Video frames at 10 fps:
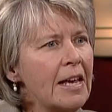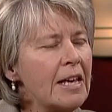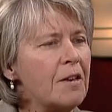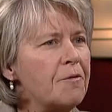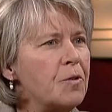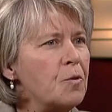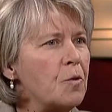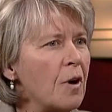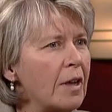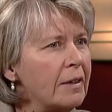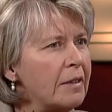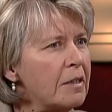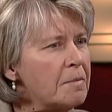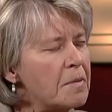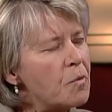if you're a
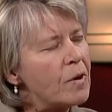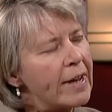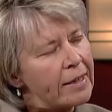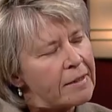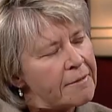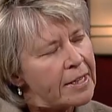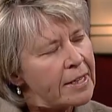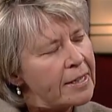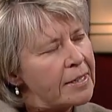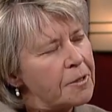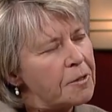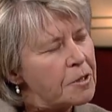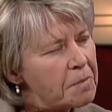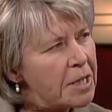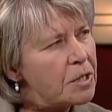little bit more elevated in your
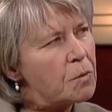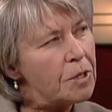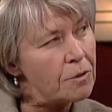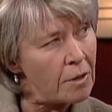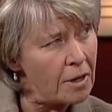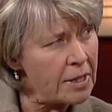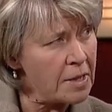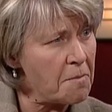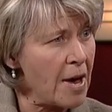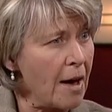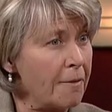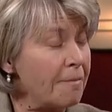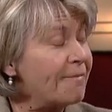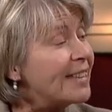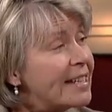speech when you're talking about
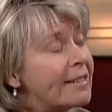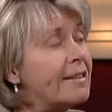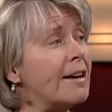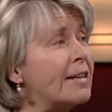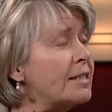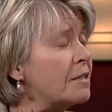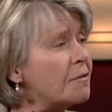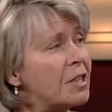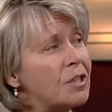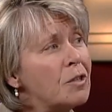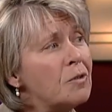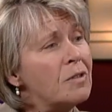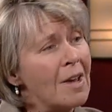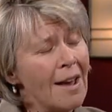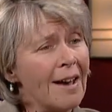these kinds of issues,
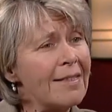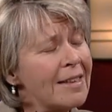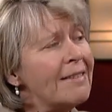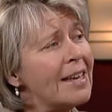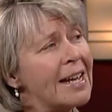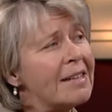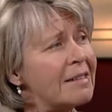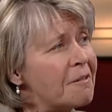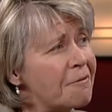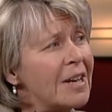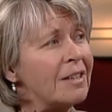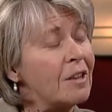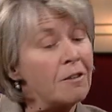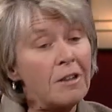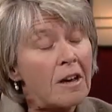I think that has an effect
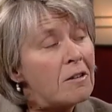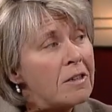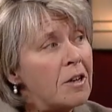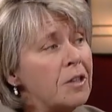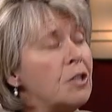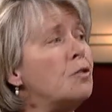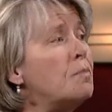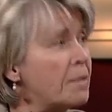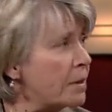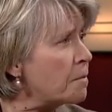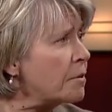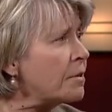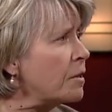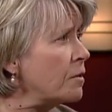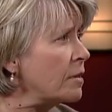not only on you, but the
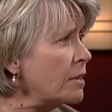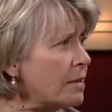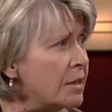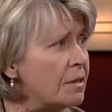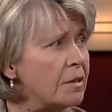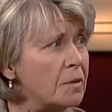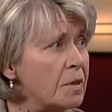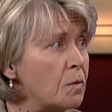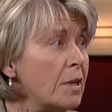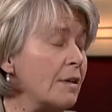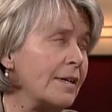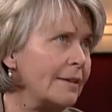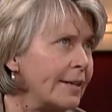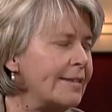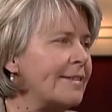person who's listening to you as well. I'd
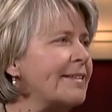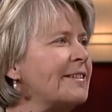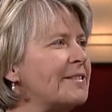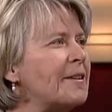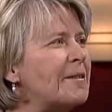like to think so.